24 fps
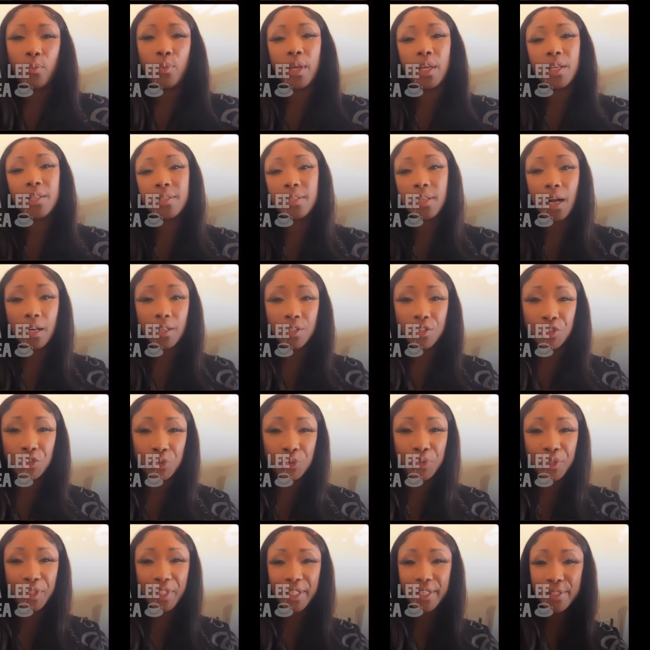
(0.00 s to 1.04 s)
He starts
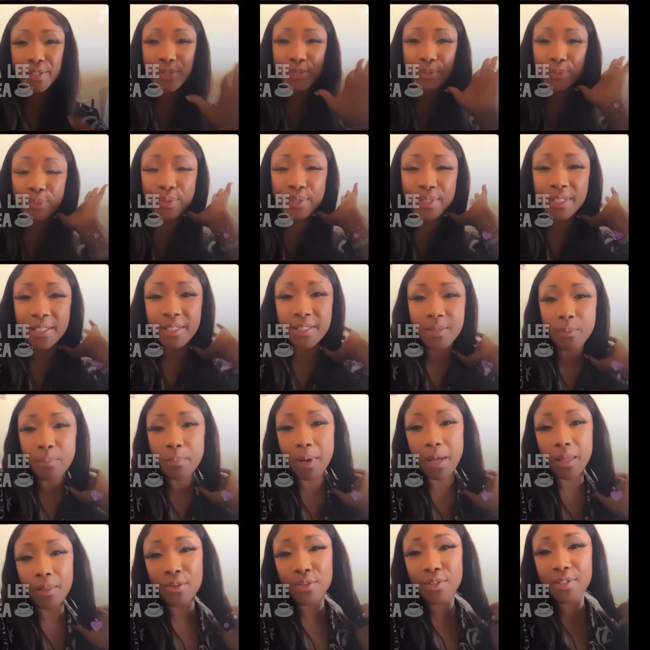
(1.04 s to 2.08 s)
shooting as soon as
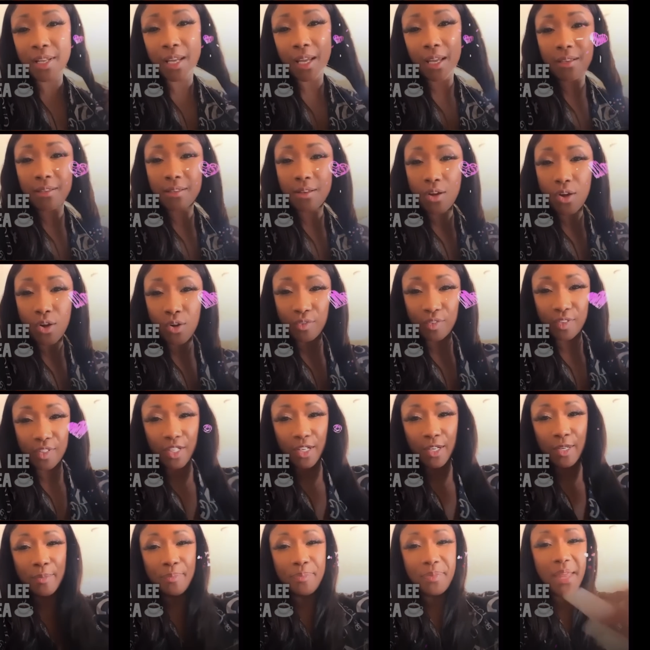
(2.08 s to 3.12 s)
Mother's Day is over,
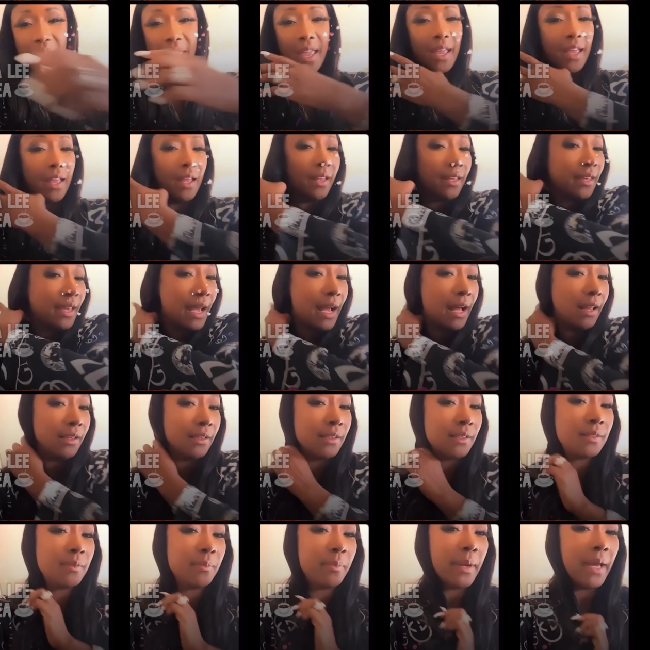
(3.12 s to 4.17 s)
and
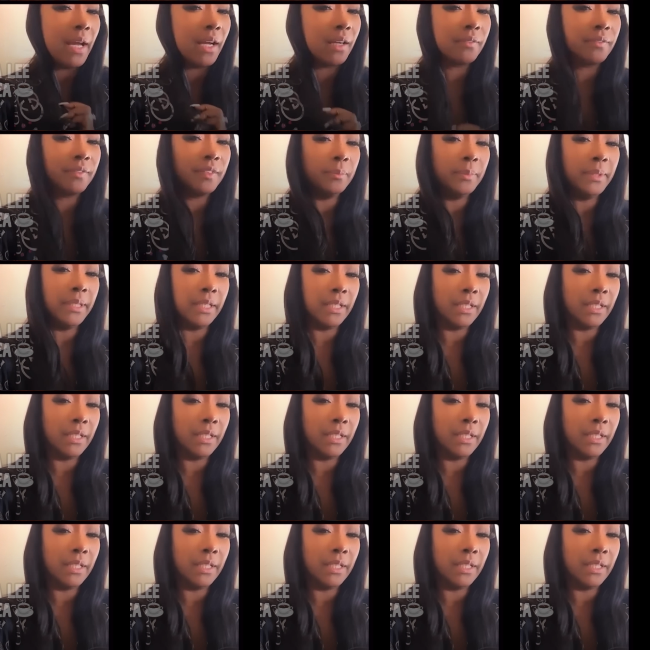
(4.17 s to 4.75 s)
Callie is back from